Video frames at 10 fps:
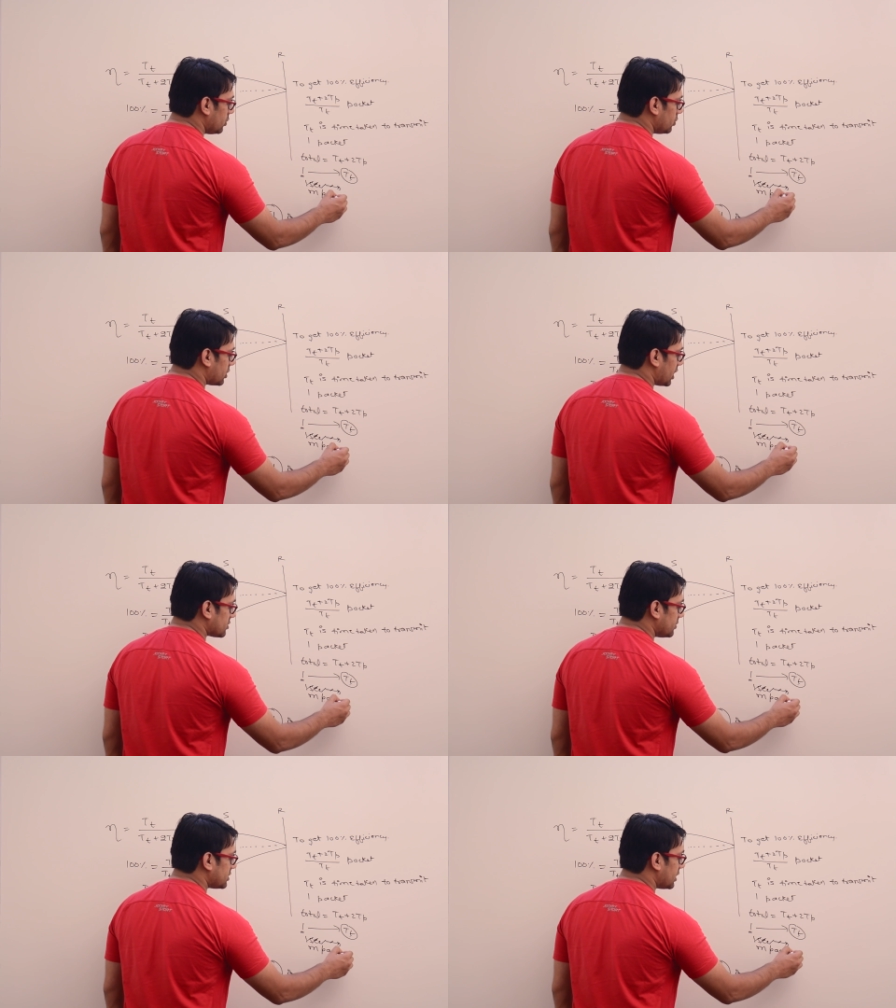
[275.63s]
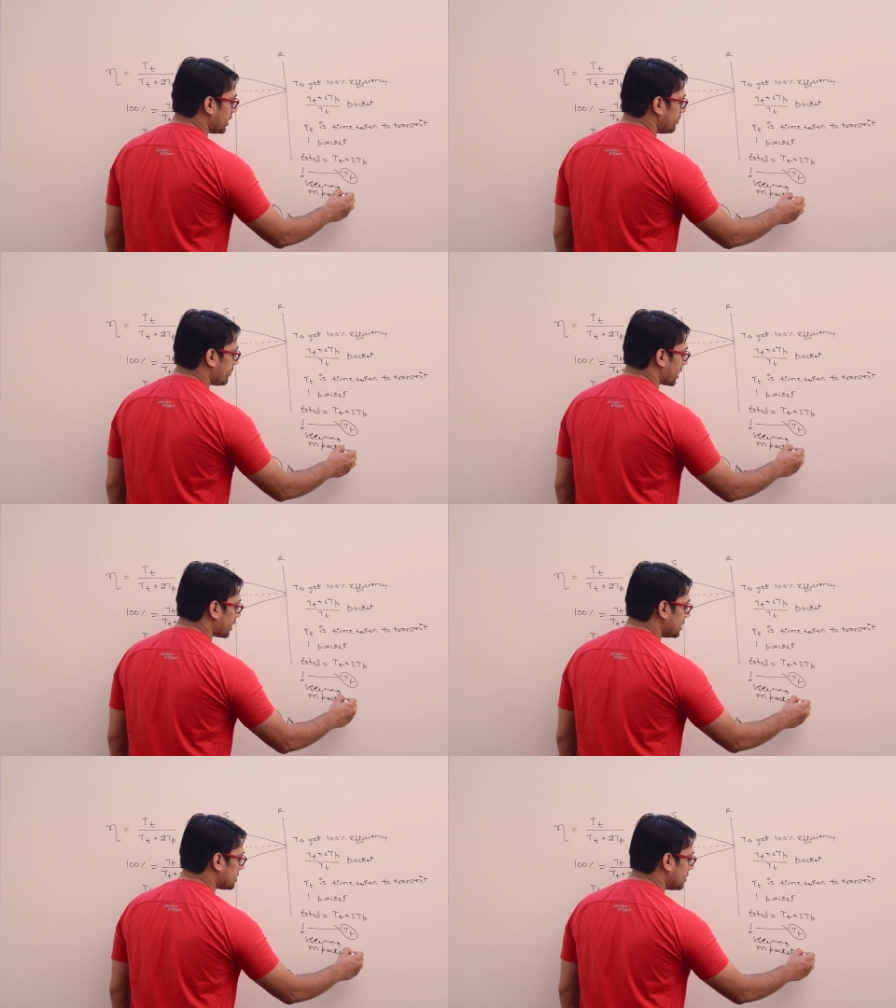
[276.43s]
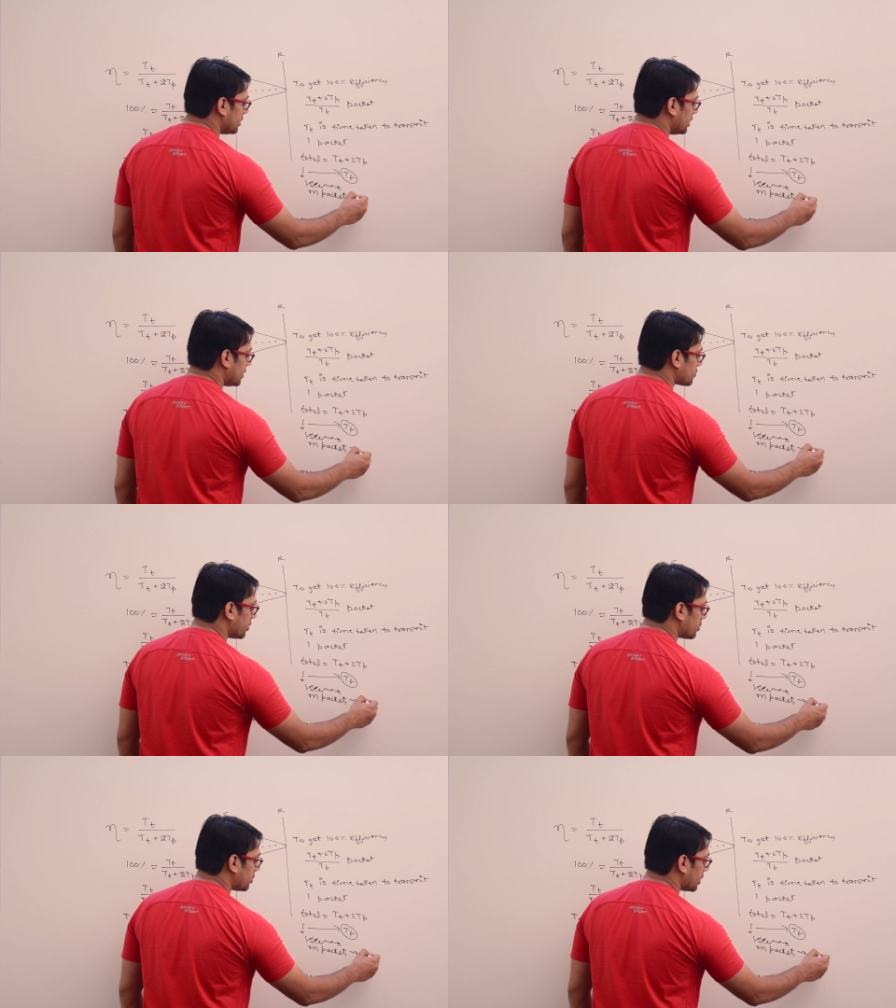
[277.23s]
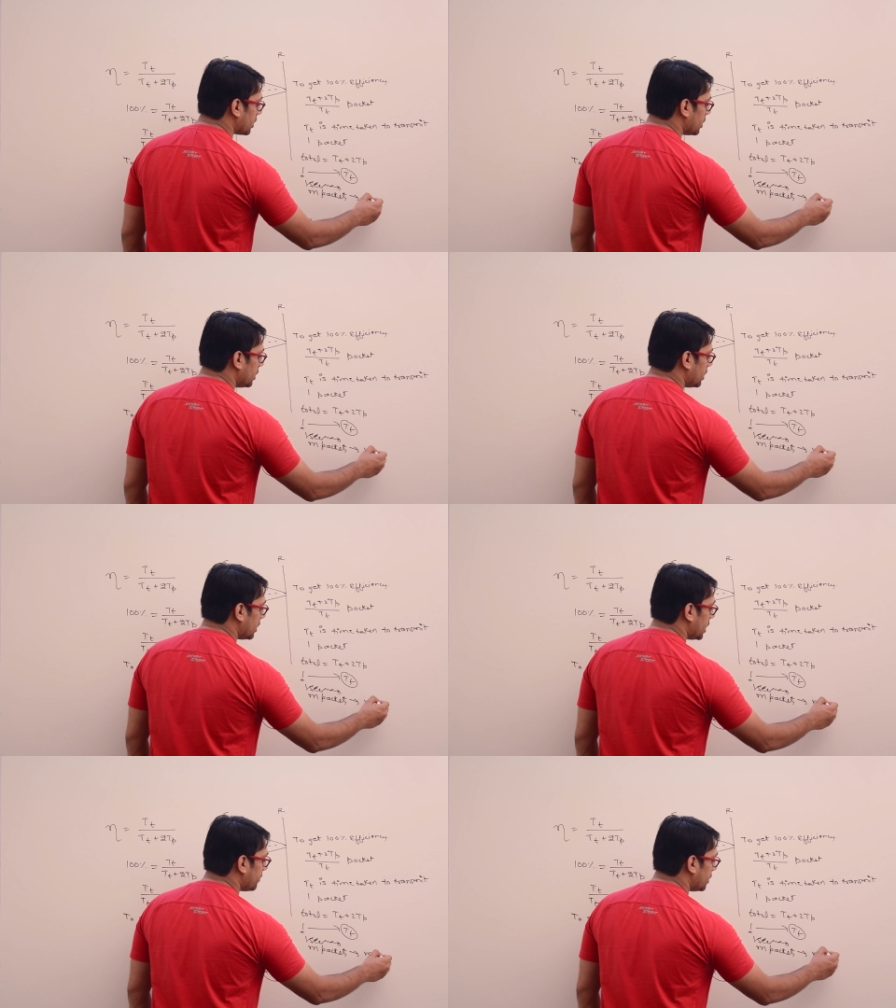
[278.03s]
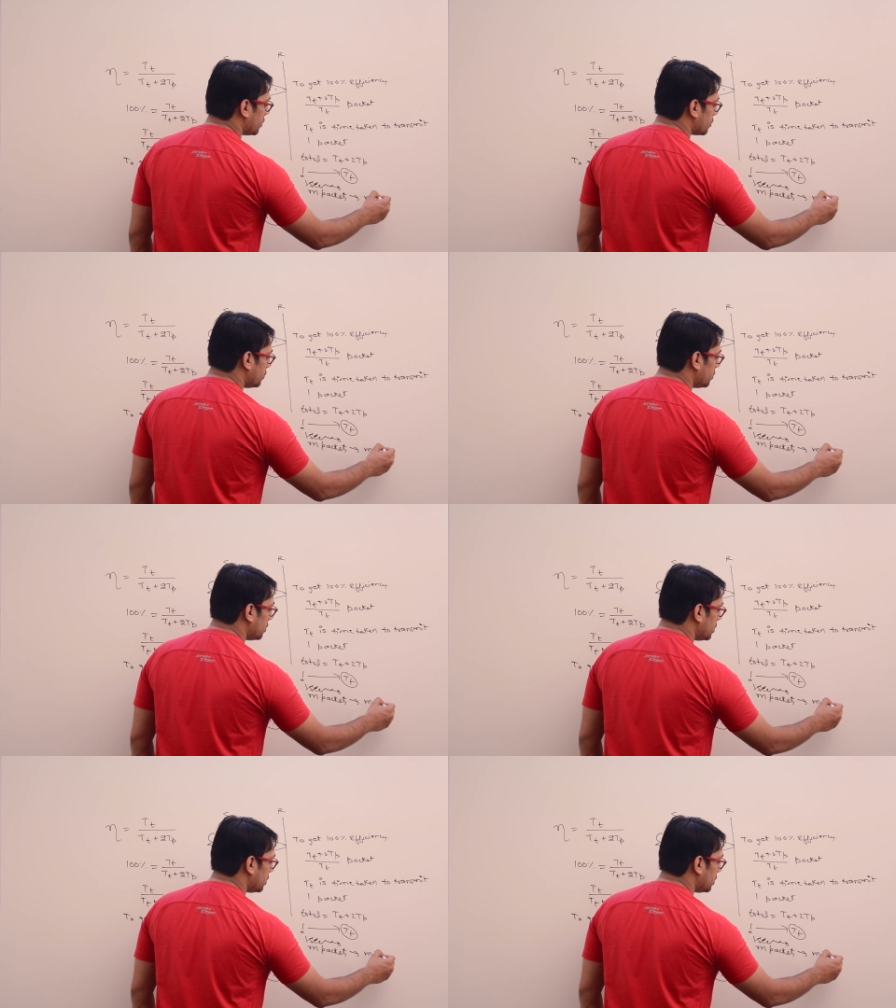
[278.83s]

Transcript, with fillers: to transmit m packets, it is going to take m into